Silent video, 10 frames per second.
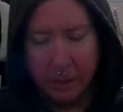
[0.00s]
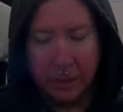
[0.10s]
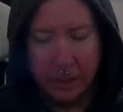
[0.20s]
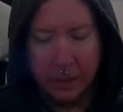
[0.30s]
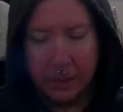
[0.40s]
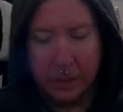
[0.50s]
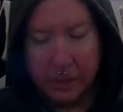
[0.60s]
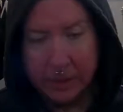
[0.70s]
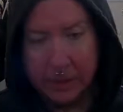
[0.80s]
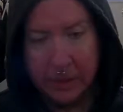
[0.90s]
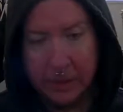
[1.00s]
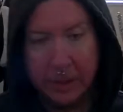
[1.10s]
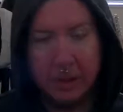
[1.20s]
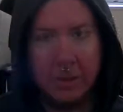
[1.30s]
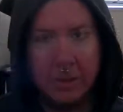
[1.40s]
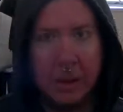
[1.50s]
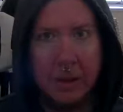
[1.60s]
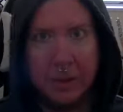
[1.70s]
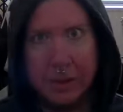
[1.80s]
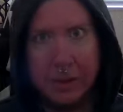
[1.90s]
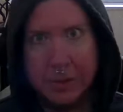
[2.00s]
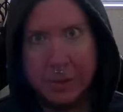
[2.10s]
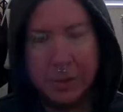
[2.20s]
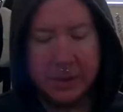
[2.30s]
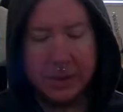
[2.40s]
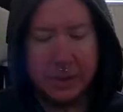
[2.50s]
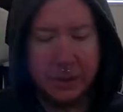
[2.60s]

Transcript: It's like my levels are super sensitive.